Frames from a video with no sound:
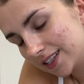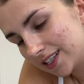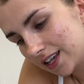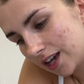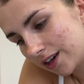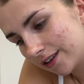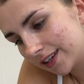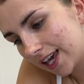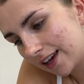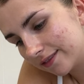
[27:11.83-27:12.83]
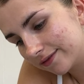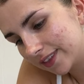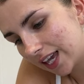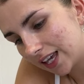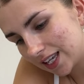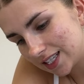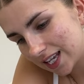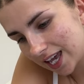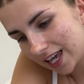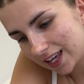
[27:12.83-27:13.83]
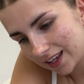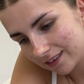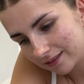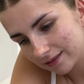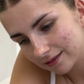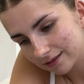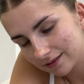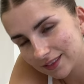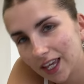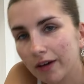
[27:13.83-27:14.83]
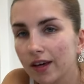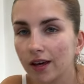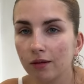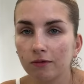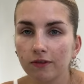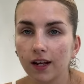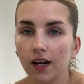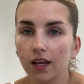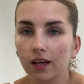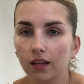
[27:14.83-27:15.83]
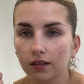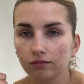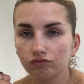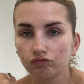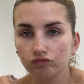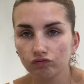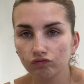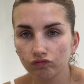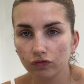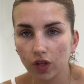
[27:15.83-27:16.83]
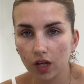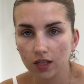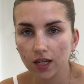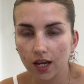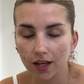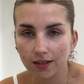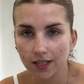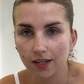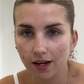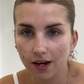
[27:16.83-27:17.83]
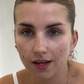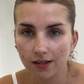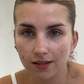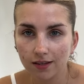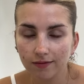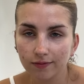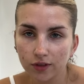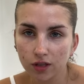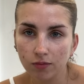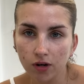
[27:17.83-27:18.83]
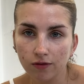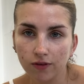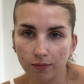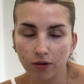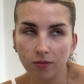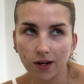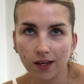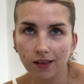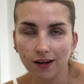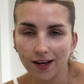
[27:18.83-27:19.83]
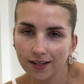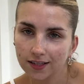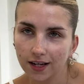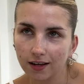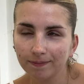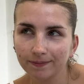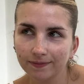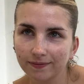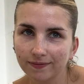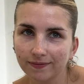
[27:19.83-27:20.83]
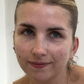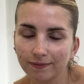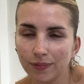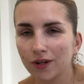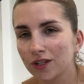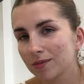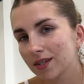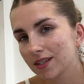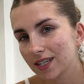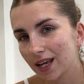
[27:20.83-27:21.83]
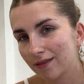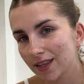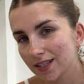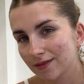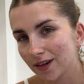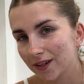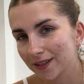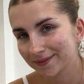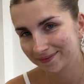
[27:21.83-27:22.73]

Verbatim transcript: So yeah, a good day, going home feeling good. And I'll see you guys tomorrow for probably the last day, mm, penultimate day of this vlog.